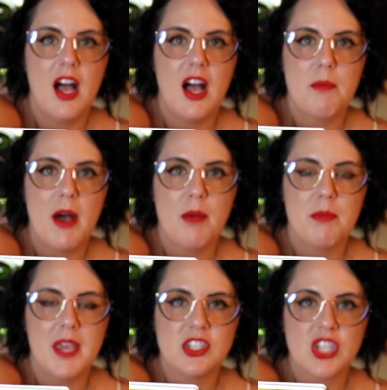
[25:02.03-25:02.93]
about
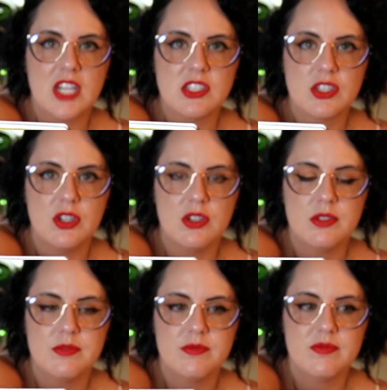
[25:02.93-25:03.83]
being
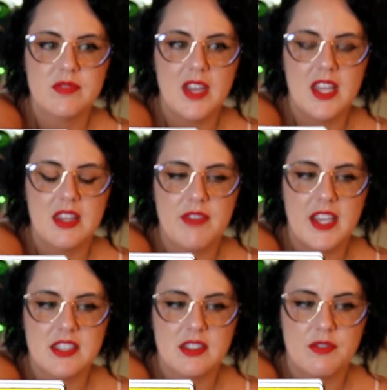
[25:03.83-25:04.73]
gentle in the
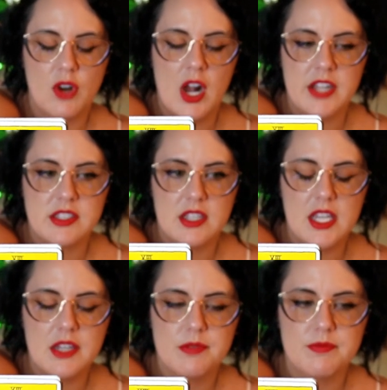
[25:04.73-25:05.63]
face of ferocity